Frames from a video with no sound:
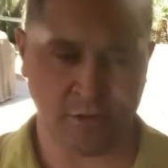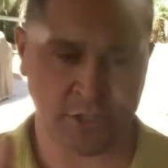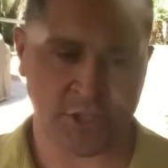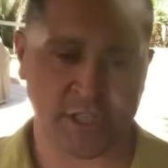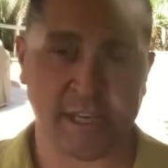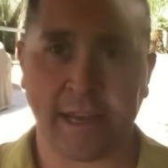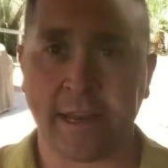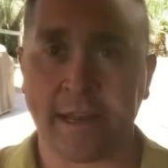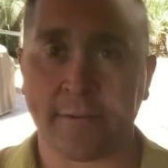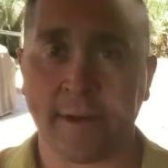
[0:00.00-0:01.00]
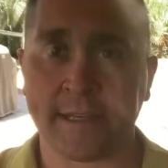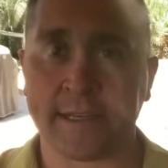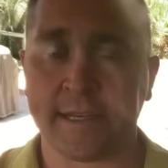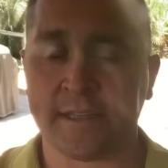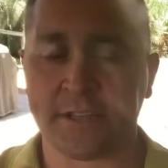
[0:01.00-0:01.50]
There's just getting it
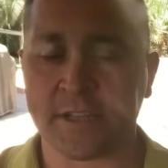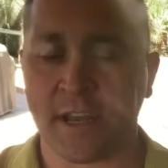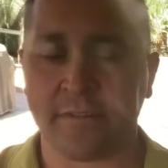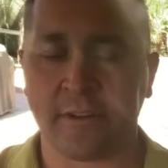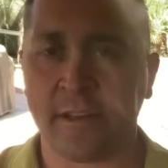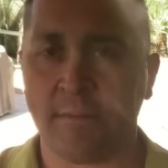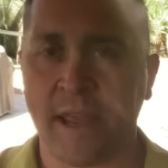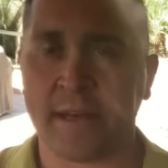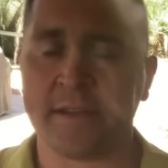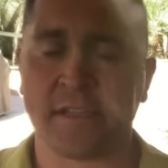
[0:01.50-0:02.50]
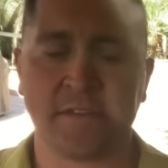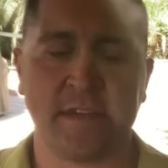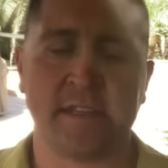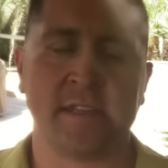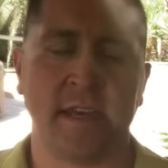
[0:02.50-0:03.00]
rented, just covering the maintenance
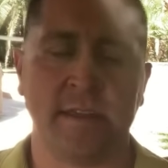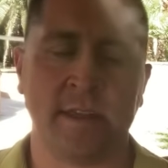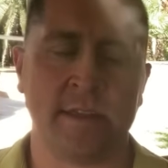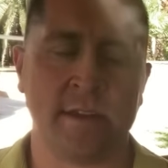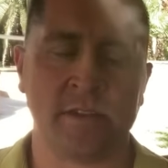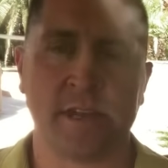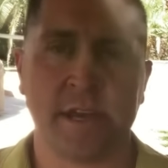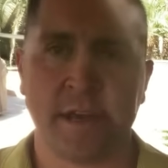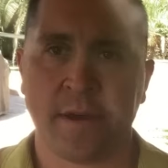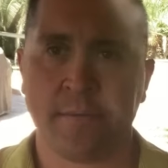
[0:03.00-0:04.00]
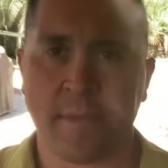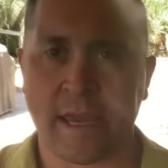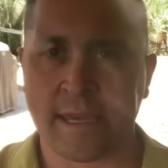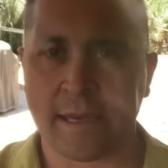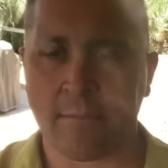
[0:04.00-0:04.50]
fees, and then there's
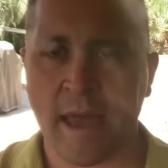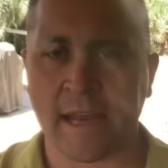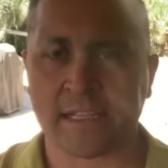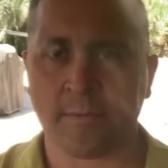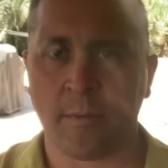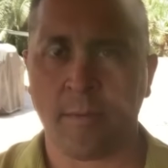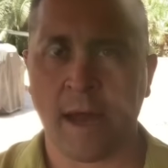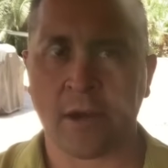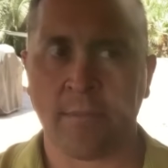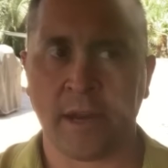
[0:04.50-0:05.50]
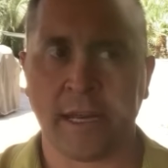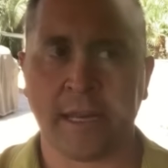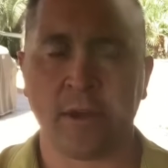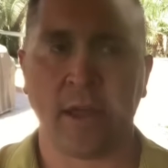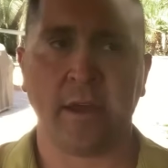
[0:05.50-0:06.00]
making maximum amount of
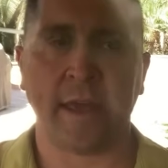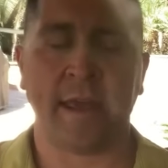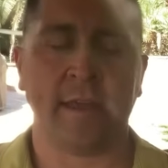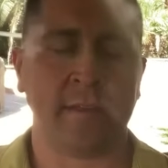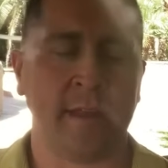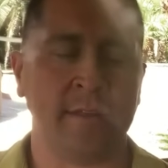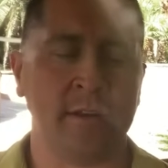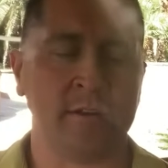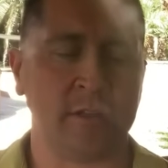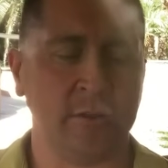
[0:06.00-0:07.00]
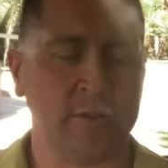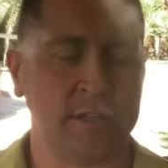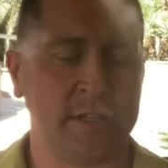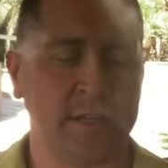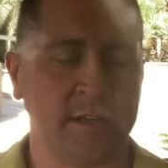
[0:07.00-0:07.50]
money, and then there's
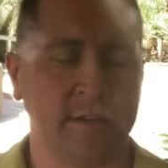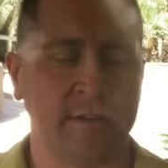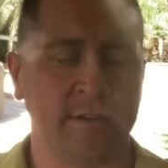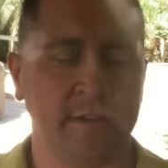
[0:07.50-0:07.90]
losing